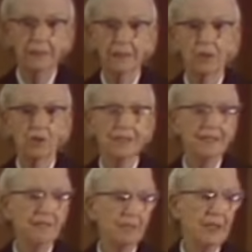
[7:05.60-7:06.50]
They called in
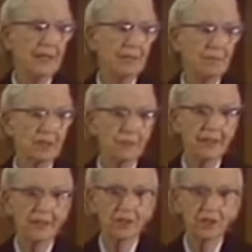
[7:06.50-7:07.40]
the FBI and Mother
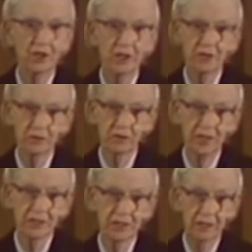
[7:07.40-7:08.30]
Bell, and the calls were
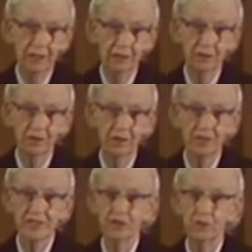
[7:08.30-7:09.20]
traced to the
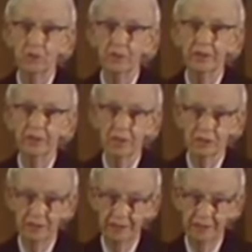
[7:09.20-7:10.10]
Dalton School in New
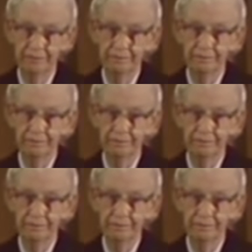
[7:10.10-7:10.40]
York City.